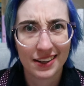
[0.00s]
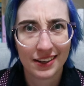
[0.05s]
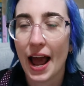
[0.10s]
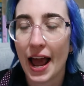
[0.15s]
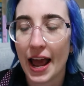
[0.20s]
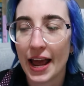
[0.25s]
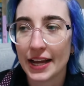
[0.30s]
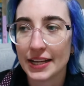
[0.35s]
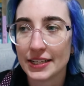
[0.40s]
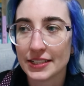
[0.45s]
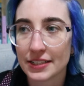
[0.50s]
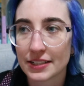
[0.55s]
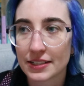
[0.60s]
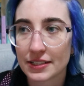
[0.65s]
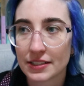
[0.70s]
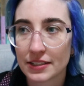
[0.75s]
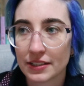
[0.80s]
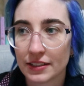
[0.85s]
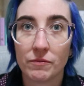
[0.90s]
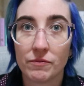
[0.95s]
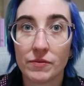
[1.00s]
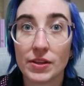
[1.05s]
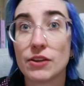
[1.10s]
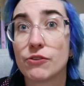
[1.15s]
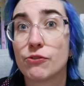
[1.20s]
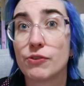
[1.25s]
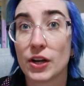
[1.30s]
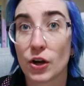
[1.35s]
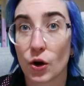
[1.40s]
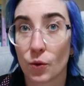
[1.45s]
And
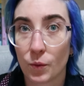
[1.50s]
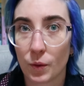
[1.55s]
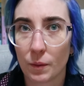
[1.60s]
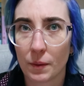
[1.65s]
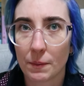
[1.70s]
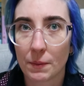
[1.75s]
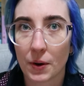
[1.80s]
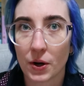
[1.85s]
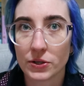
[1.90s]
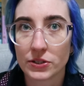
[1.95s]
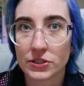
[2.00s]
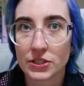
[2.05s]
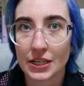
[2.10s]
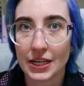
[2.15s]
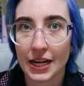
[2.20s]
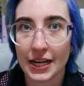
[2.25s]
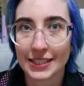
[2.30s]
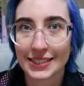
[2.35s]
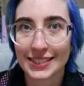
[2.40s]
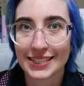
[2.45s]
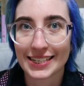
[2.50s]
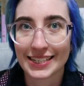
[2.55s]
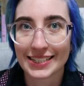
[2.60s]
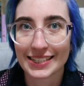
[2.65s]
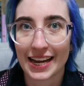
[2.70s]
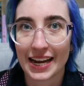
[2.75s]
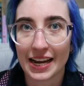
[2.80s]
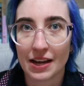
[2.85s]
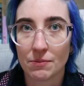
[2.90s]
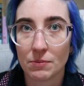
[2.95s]
this video will be posted at 6
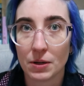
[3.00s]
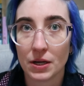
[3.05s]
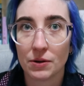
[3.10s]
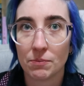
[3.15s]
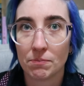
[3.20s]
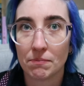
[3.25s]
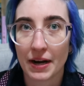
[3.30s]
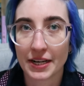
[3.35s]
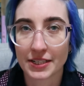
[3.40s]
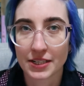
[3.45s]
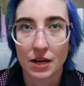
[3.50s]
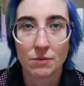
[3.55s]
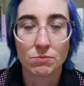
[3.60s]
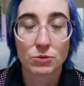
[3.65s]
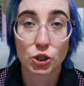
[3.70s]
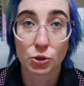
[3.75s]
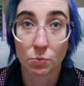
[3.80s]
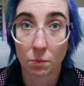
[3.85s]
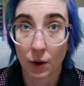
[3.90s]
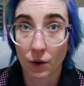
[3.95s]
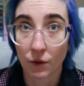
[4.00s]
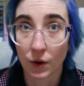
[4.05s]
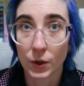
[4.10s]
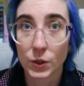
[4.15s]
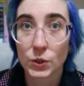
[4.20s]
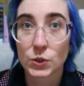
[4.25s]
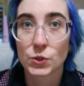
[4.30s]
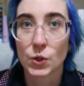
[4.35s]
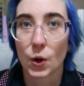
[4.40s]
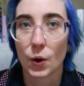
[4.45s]
a.m. my time
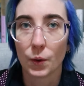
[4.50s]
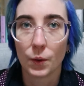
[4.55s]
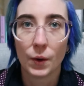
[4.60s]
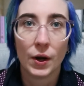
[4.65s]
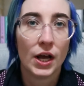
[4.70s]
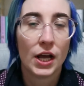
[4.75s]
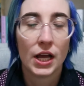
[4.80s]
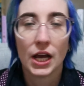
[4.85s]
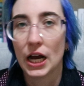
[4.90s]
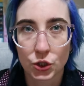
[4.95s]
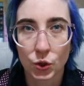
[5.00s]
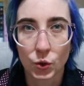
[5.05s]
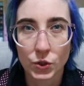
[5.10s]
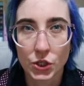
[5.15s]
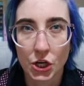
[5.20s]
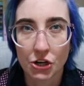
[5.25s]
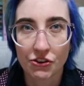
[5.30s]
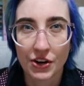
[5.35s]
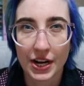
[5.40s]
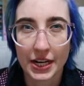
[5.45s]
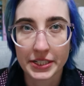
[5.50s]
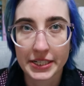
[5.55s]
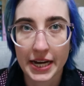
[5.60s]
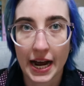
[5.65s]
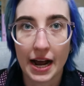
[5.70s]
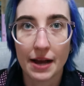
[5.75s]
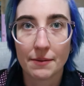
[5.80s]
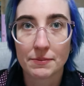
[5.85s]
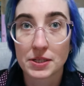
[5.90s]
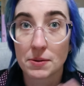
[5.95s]
tomorrow. So short turnaround
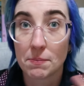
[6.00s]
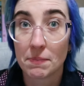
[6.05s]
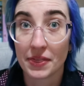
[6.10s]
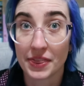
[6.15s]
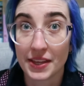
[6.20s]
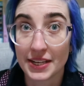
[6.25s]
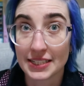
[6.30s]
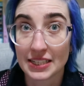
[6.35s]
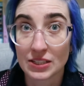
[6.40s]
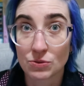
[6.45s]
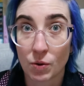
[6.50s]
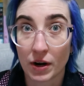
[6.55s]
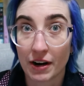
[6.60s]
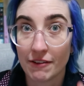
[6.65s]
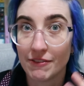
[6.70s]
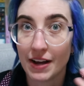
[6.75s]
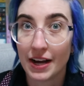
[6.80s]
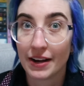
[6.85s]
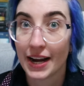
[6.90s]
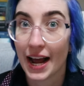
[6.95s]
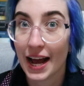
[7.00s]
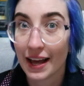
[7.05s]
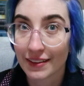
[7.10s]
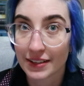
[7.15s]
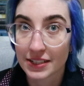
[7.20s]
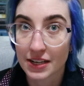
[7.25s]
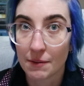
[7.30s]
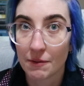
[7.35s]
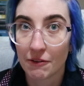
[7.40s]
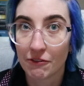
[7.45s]
times, but this is what I found at
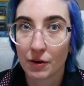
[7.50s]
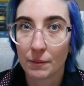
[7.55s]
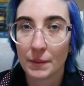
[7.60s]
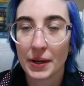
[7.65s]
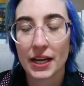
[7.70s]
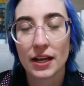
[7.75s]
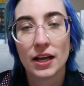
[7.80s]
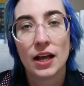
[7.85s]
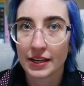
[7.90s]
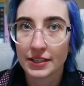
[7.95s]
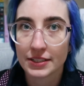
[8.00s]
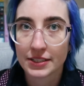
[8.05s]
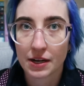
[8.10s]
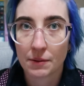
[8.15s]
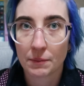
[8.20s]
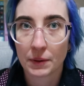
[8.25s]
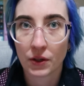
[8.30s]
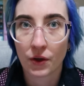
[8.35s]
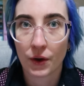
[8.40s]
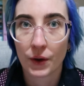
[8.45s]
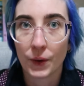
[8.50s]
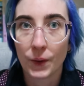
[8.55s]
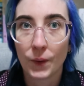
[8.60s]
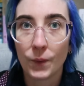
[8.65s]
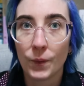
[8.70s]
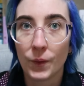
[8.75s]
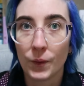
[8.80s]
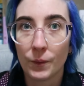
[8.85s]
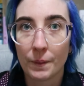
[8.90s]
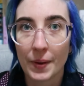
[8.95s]
the time of filming. Link down below
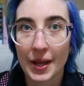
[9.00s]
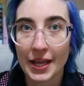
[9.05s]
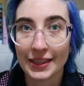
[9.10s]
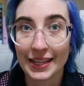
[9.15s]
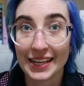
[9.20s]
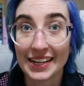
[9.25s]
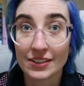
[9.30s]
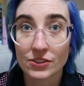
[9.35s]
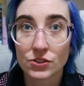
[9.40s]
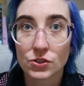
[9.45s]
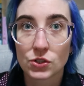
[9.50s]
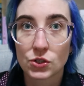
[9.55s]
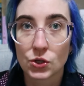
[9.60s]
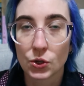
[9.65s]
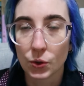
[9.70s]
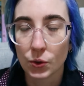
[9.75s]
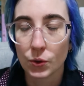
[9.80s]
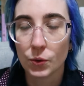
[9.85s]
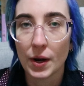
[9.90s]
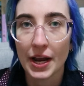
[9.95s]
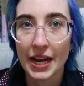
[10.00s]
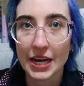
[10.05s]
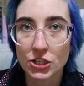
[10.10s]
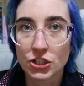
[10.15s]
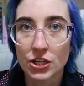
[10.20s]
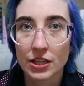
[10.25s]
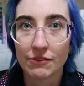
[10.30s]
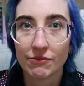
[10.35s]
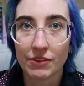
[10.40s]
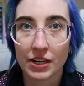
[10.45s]
will be links to
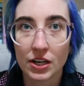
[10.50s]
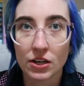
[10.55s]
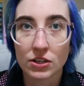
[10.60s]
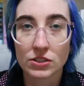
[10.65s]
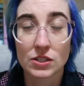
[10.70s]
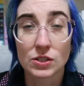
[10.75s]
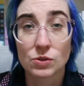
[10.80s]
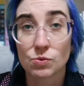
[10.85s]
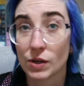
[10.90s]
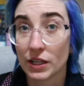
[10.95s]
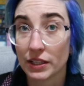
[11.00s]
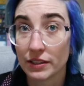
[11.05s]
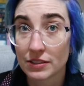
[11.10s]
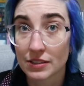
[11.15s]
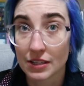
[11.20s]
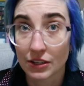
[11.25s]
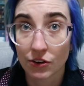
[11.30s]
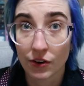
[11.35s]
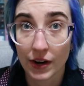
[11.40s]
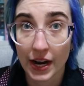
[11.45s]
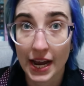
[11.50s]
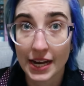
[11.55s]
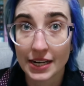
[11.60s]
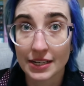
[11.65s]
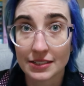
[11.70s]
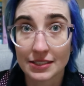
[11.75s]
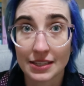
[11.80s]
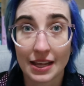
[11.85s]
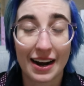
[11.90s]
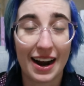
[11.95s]
each of the videos as well as the
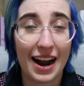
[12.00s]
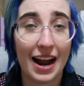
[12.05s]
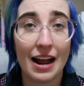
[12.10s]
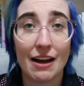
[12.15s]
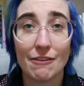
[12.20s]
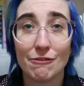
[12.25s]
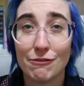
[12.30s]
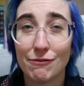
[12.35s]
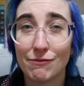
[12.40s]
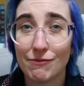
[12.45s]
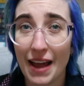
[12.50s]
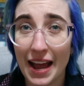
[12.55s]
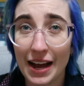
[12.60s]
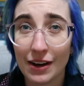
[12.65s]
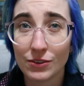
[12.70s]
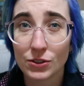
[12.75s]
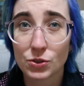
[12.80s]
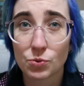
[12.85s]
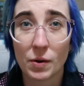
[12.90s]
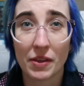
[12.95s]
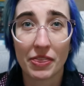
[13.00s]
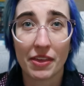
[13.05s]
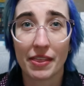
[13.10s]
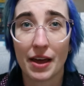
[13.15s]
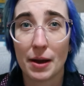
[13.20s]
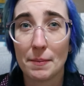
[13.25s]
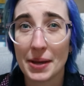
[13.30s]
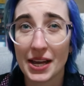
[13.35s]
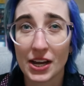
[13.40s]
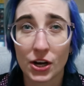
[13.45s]
creators that I have found, whether
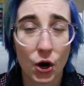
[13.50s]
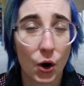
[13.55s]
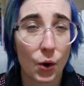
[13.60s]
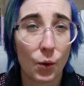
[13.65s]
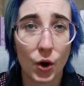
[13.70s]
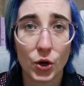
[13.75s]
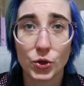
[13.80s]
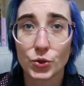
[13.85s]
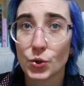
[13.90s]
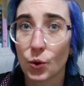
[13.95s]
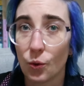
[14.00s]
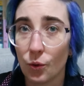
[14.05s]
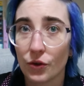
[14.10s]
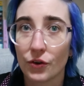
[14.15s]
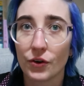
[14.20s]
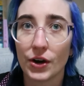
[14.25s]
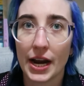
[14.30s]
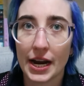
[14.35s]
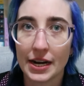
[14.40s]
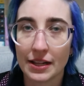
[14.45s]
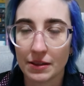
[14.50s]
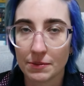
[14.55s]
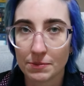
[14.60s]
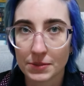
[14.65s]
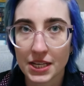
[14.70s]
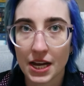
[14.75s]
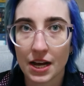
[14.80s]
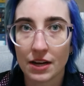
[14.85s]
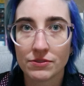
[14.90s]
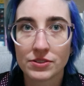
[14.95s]
that be a co-host or the creator
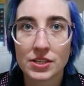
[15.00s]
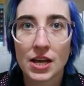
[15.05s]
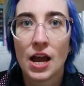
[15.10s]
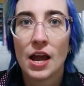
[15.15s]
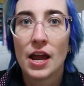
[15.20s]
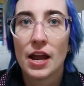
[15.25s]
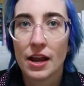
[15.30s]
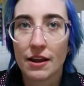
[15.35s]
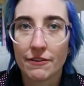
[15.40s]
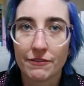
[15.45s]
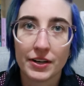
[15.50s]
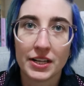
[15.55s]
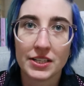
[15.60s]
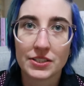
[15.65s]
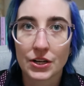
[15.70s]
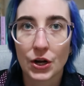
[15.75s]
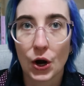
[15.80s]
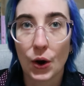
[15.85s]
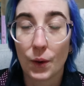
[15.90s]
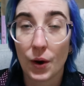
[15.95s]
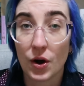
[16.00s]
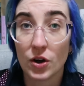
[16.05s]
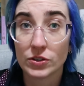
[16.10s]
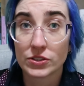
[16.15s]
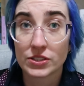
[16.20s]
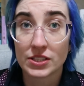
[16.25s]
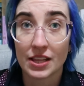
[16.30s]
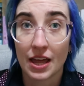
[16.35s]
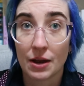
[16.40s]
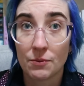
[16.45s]
themselves. If it is a
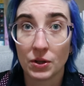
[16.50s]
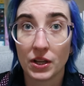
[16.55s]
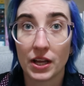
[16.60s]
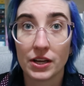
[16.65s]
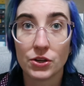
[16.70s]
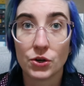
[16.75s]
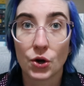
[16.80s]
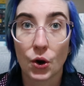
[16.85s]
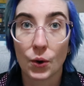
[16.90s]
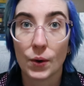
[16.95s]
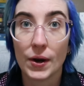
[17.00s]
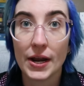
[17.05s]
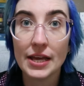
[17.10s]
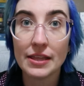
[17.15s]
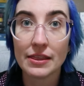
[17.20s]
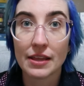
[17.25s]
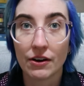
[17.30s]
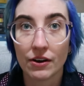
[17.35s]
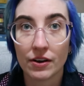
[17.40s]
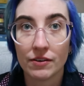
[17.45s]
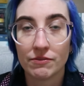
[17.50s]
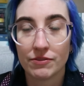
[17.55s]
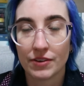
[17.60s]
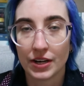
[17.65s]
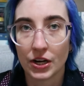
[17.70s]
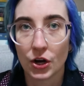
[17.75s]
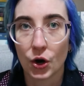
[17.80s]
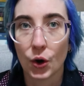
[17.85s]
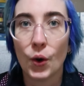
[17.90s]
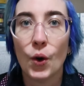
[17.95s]
co-host, they will let you know in their
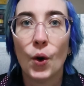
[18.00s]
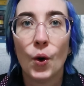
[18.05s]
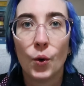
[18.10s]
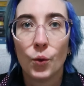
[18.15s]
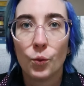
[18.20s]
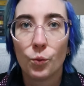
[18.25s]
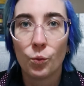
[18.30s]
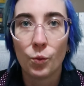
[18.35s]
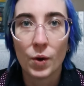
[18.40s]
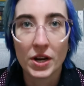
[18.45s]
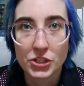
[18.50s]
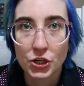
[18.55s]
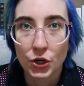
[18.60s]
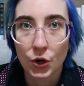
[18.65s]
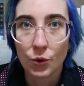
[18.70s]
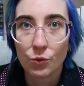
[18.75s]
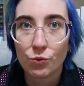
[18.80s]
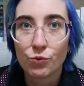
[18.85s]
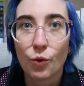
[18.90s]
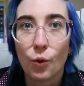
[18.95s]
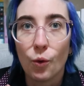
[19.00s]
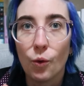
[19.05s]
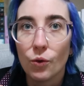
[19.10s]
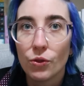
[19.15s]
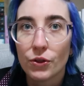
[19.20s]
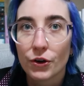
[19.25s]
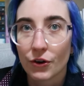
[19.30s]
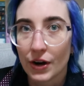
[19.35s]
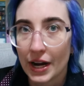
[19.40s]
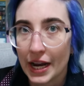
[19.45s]
video where to go for
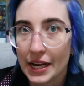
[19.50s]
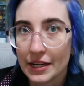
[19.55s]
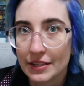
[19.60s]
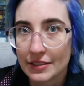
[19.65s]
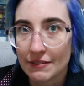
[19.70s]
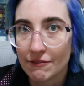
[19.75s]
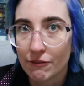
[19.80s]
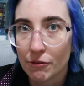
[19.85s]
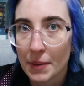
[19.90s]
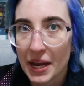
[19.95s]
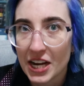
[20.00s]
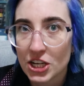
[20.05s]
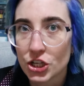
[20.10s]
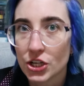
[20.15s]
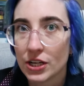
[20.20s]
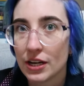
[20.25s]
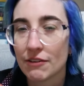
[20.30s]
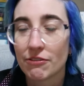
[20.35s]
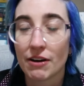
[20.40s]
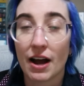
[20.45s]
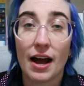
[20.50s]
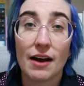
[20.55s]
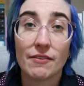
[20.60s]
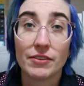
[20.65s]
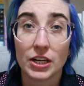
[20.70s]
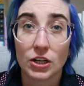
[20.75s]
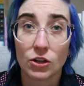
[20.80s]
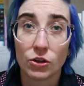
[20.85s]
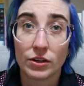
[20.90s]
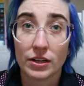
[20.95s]
the creator's information if I
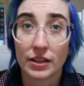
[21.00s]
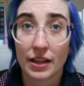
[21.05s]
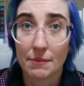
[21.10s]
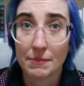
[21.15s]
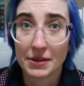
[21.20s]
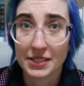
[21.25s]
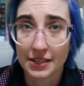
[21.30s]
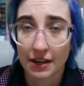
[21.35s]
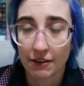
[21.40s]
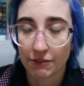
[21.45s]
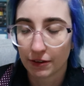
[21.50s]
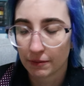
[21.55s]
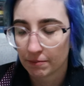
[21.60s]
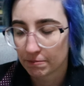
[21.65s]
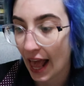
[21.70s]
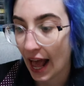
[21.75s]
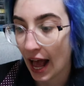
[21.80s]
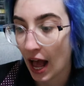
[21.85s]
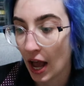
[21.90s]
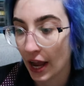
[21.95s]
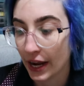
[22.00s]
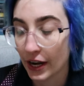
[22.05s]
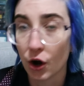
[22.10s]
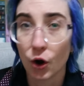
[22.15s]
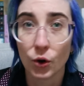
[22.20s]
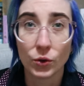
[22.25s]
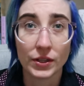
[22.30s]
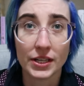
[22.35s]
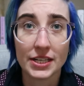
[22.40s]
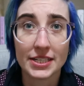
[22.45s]
haven't included that myself. I
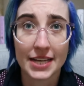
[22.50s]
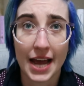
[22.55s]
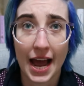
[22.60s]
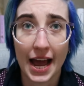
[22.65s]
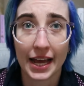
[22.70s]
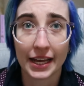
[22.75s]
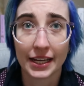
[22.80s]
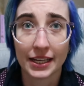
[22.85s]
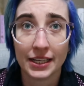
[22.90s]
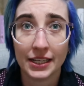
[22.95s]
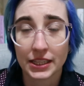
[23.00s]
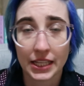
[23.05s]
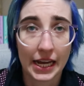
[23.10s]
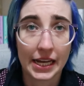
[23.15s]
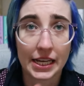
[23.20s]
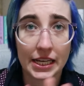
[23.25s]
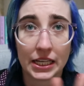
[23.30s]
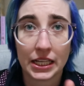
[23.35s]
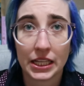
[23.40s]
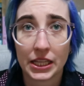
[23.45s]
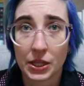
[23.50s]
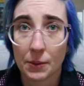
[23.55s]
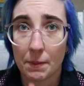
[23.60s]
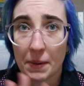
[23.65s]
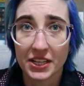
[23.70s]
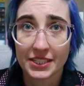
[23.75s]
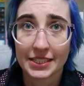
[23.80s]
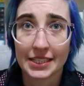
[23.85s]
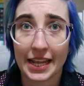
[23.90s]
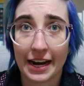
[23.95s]
only tag like the
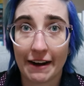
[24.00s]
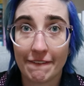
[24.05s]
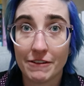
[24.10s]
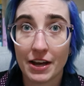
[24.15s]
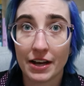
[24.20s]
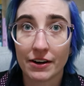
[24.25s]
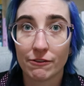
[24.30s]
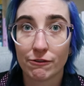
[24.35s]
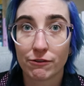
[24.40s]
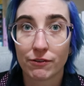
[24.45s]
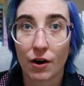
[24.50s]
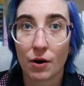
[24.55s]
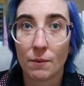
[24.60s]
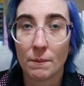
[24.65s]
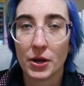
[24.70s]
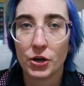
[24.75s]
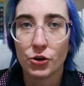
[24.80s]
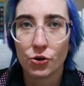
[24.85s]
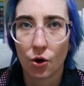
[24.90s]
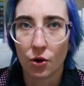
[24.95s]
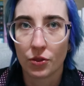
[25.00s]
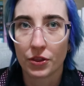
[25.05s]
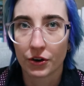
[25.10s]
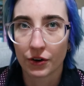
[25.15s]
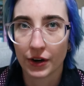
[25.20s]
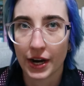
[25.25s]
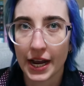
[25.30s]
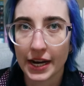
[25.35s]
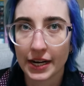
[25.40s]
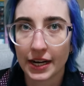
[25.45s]
person that I found it from, not the
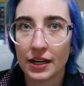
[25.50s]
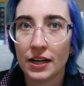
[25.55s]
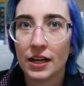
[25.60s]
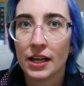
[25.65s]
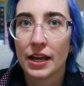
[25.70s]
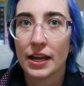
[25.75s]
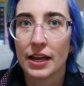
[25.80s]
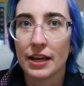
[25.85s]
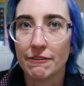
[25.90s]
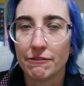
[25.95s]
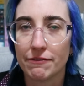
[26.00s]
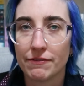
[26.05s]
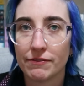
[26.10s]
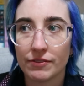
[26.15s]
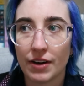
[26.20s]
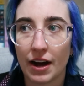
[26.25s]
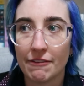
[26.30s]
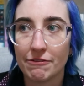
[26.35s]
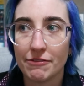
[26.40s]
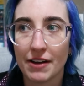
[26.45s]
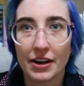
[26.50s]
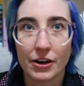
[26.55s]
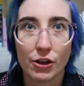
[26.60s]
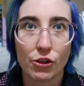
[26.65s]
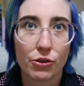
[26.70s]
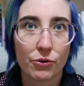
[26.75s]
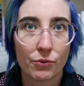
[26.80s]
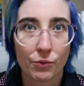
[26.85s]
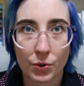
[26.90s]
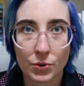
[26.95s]
creator, if I found
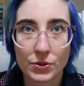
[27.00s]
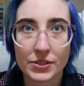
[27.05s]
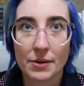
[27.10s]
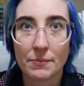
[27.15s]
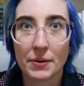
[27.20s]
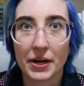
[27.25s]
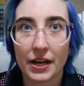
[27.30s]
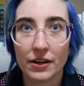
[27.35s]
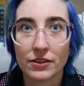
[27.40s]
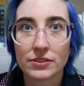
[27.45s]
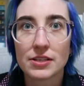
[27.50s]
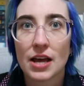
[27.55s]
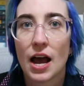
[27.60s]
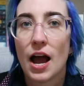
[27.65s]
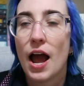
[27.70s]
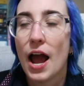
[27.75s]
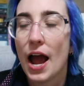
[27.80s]
it through someone else.